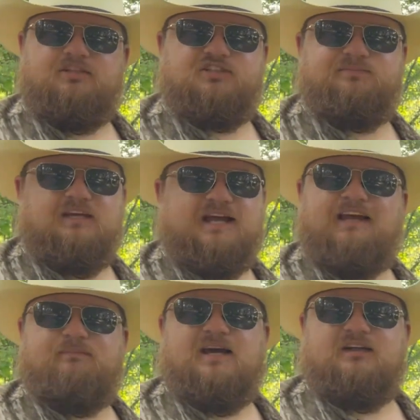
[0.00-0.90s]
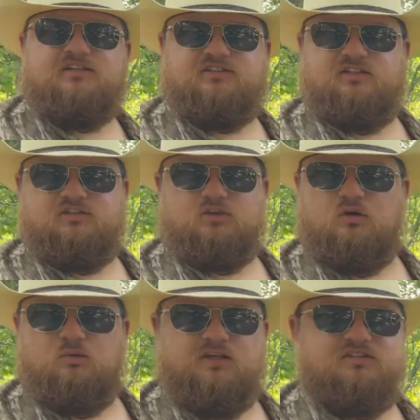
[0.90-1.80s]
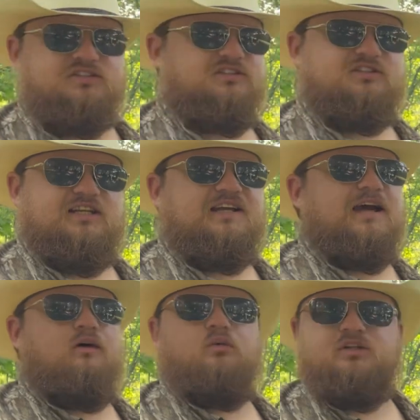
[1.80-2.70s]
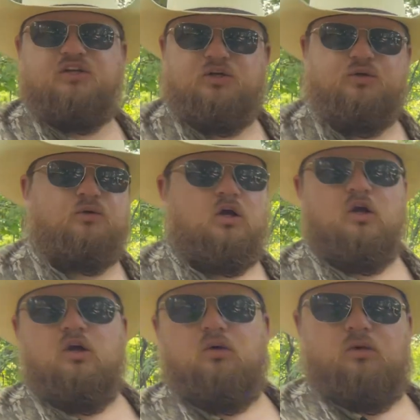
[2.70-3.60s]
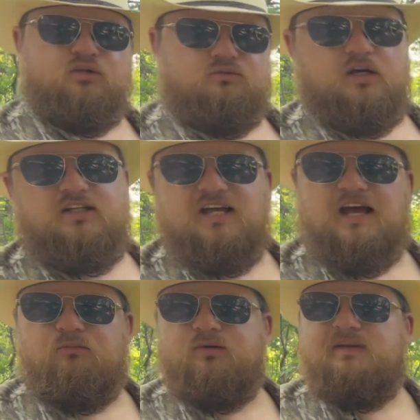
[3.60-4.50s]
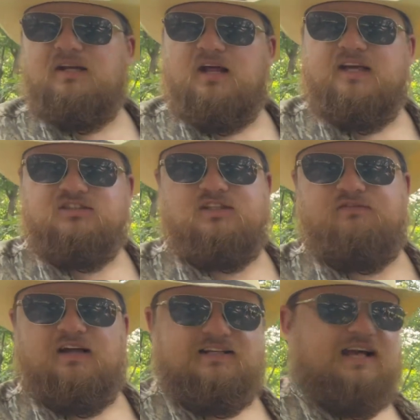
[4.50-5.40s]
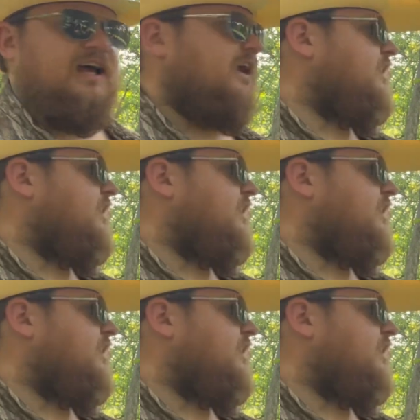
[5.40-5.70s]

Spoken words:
I just put 8 batteries in it to start with, just to see how it would do, what the run time would be like, stuff like that,